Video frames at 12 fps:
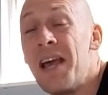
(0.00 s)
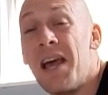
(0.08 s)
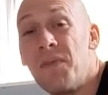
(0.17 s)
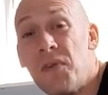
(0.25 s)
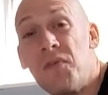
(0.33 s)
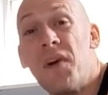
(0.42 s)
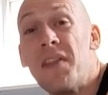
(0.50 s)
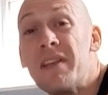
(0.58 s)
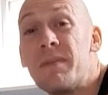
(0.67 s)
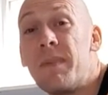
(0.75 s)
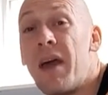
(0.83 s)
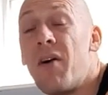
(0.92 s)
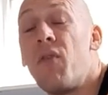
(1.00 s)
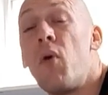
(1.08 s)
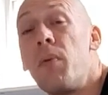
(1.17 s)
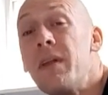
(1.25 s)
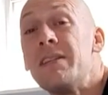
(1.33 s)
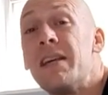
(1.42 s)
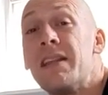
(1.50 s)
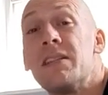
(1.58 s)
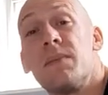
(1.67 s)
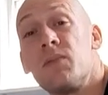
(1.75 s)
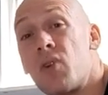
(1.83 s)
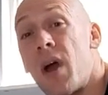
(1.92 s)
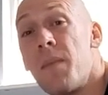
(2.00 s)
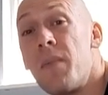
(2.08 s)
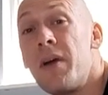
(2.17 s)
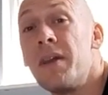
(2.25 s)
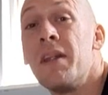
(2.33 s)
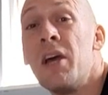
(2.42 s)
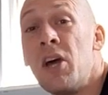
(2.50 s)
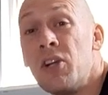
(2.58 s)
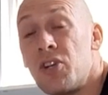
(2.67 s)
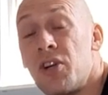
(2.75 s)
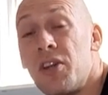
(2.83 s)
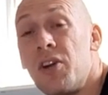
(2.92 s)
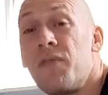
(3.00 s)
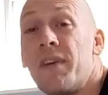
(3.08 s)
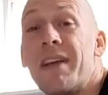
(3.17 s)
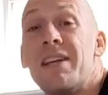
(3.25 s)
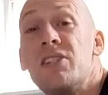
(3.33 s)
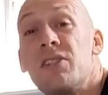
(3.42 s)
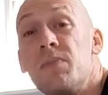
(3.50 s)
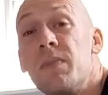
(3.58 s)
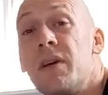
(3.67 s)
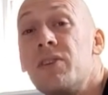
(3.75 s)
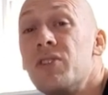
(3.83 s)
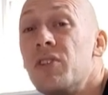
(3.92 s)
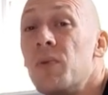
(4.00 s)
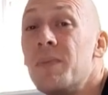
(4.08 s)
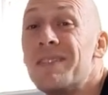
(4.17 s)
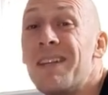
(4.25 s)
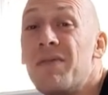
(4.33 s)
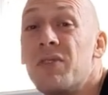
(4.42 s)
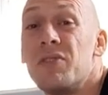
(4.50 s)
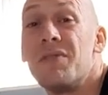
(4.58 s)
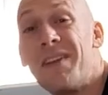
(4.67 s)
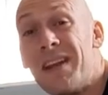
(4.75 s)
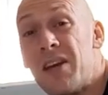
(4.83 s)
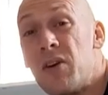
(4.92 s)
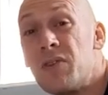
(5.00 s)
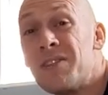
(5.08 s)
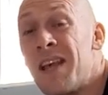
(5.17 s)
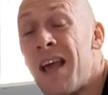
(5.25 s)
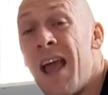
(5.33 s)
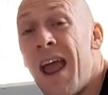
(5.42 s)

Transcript: If you found this to be helpful, please hit the subscribe button, turn on the notification bell so you don't don't miss any future videos.